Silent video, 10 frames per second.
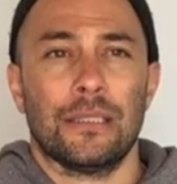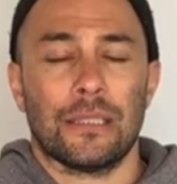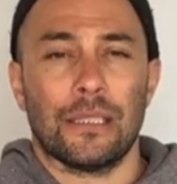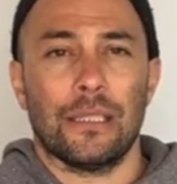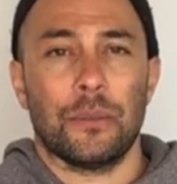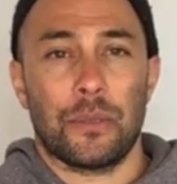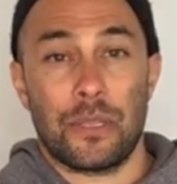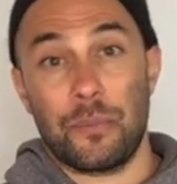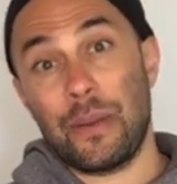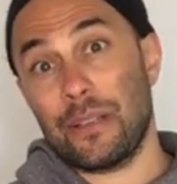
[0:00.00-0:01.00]
I was
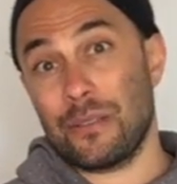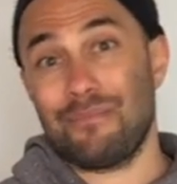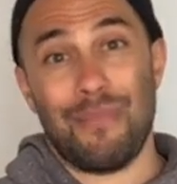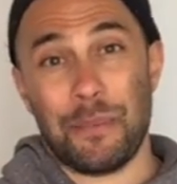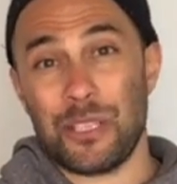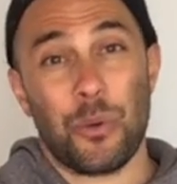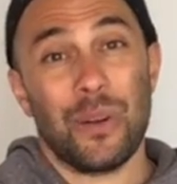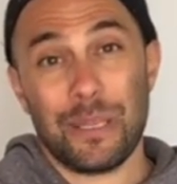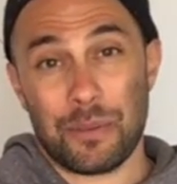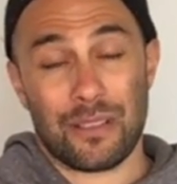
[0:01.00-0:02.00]
spending maybe
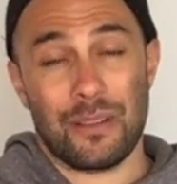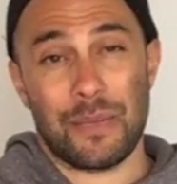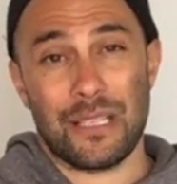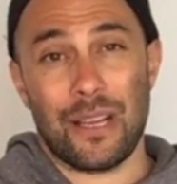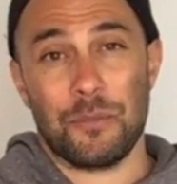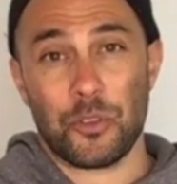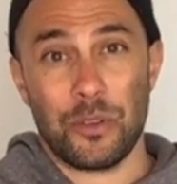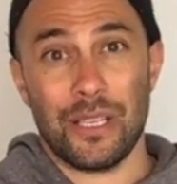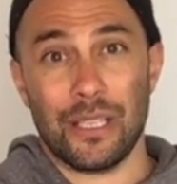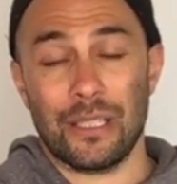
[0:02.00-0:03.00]
20% of my time
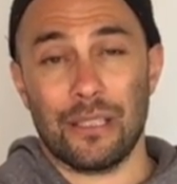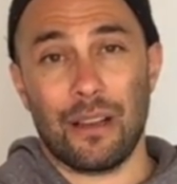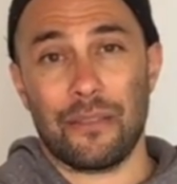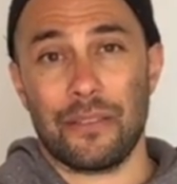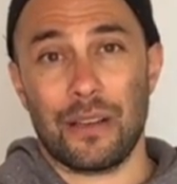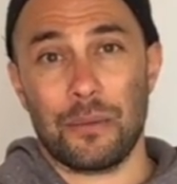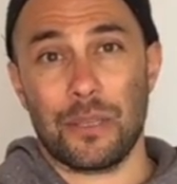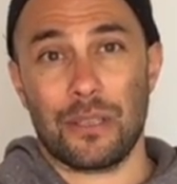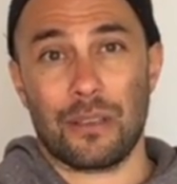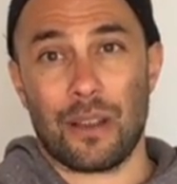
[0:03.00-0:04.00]
treating, and often I
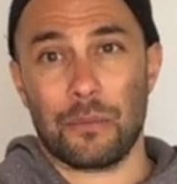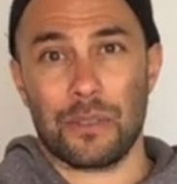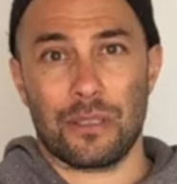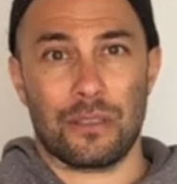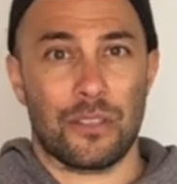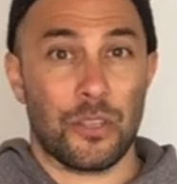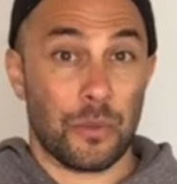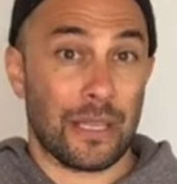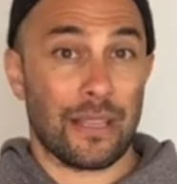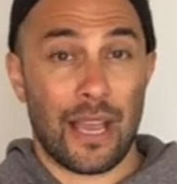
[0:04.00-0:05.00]
was
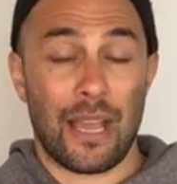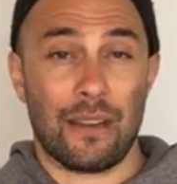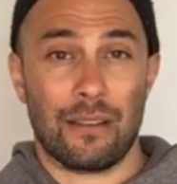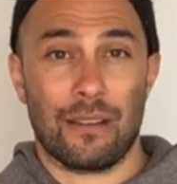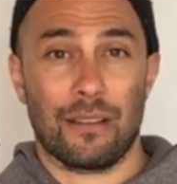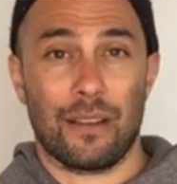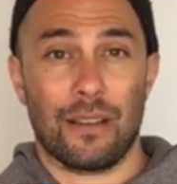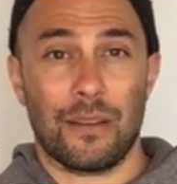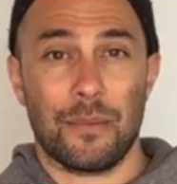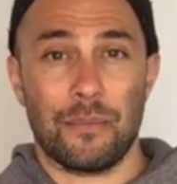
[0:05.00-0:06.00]
doing that
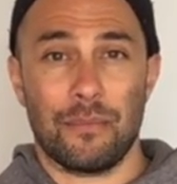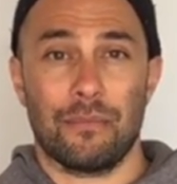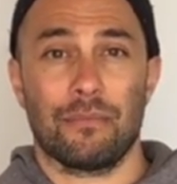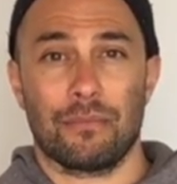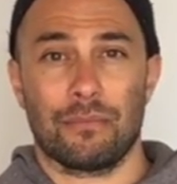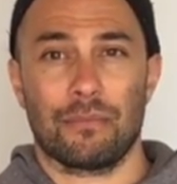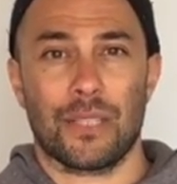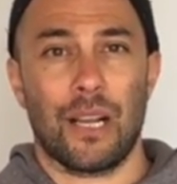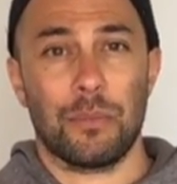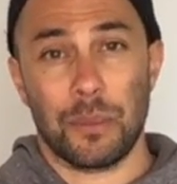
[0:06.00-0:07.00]

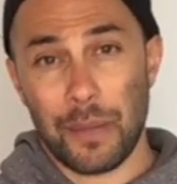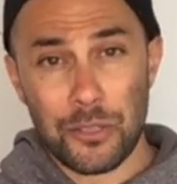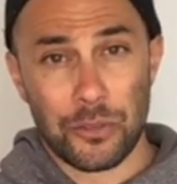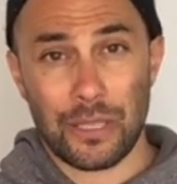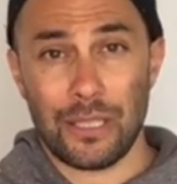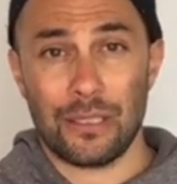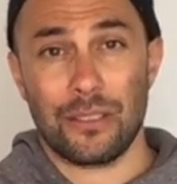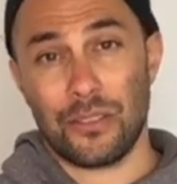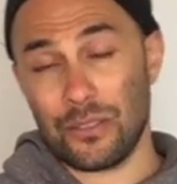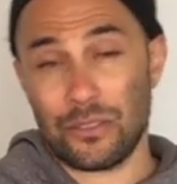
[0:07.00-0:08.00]
complementary
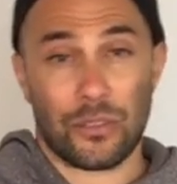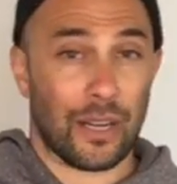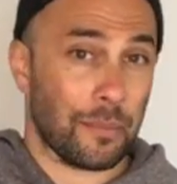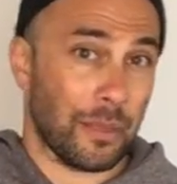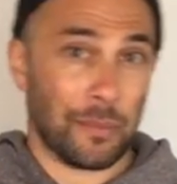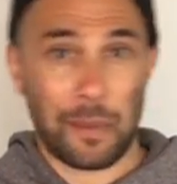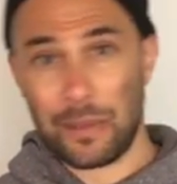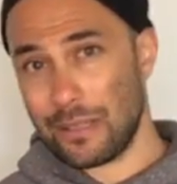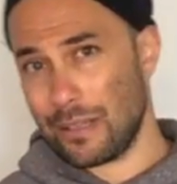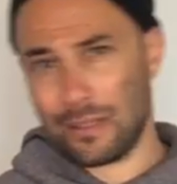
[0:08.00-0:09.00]
to try to build my
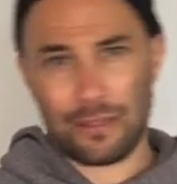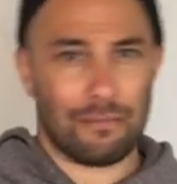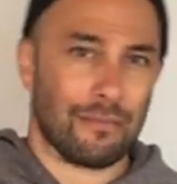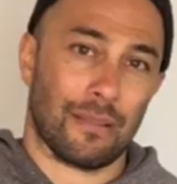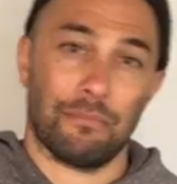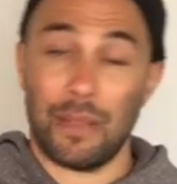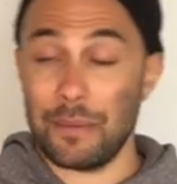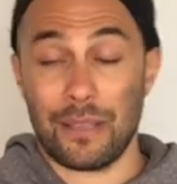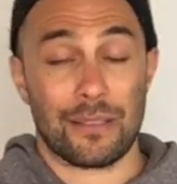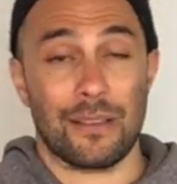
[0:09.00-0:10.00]
business, and maybe
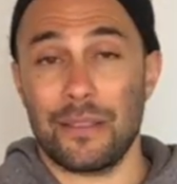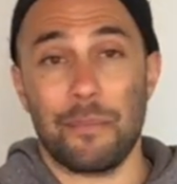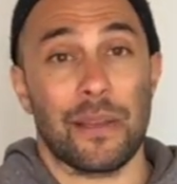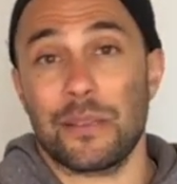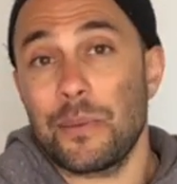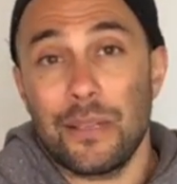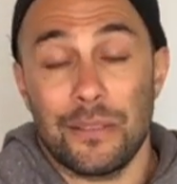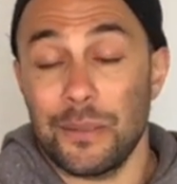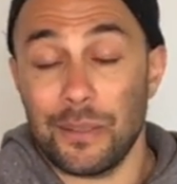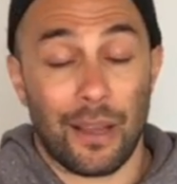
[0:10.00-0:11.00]
that's not the best way to
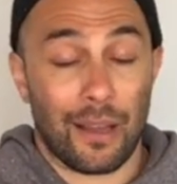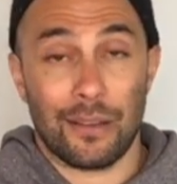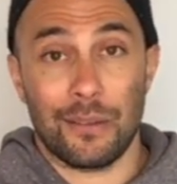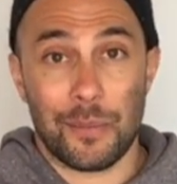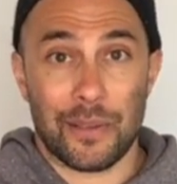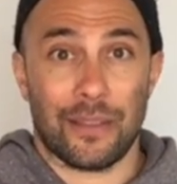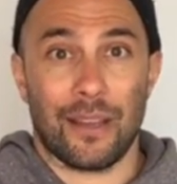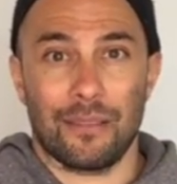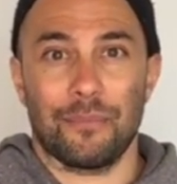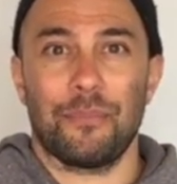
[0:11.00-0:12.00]
do it. I don't know about
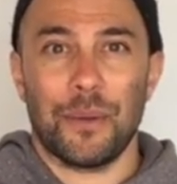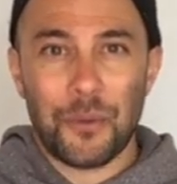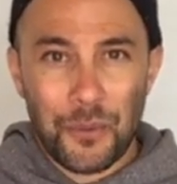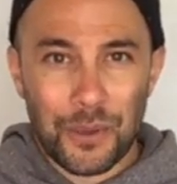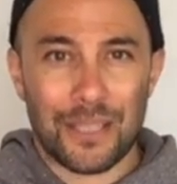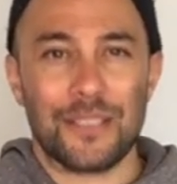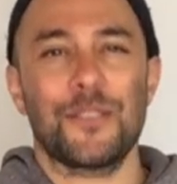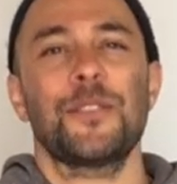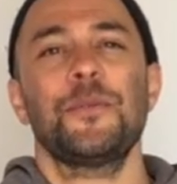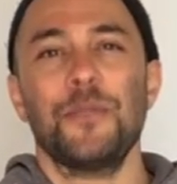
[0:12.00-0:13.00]
that. But what I
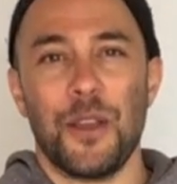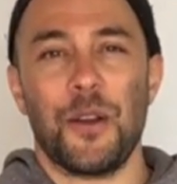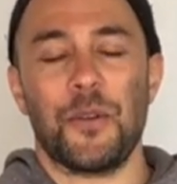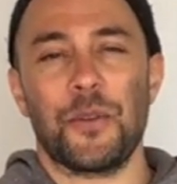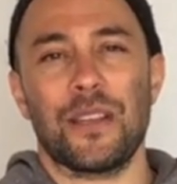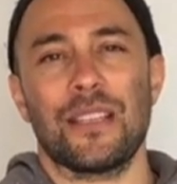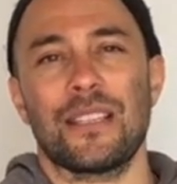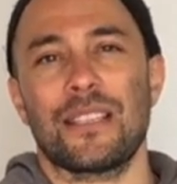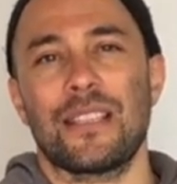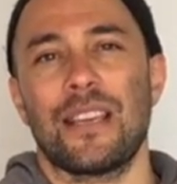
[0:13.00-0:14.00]
do know
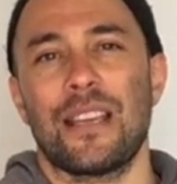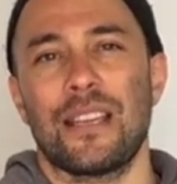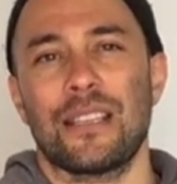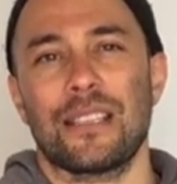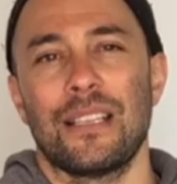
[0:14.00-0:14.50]
is that